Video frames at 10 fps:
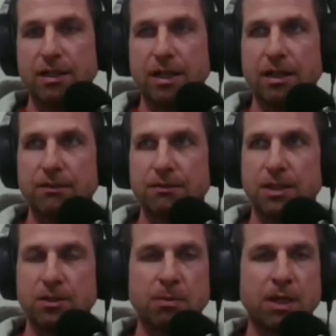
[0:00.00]
I love
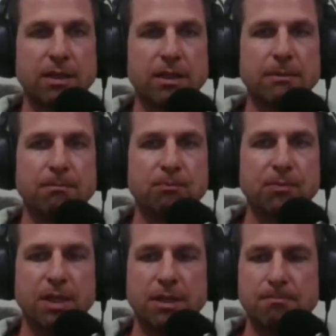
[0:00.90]
that you brought that up.
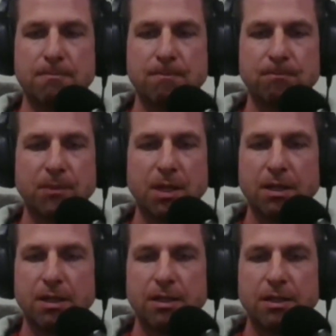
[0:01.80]

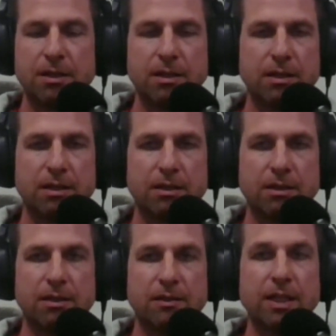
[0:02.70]
The
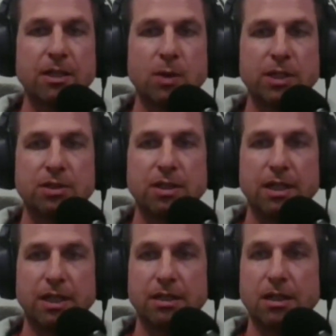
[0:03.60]
second question
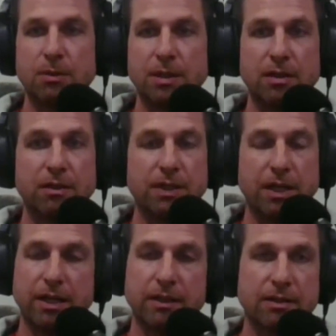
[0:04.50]
I always love to
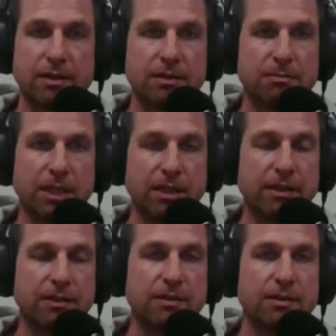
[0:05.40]
ask my
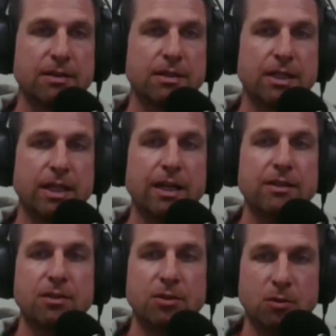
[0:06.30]
guests has
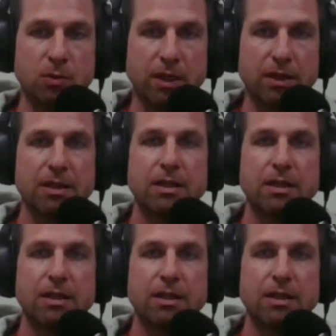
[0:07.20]
to do with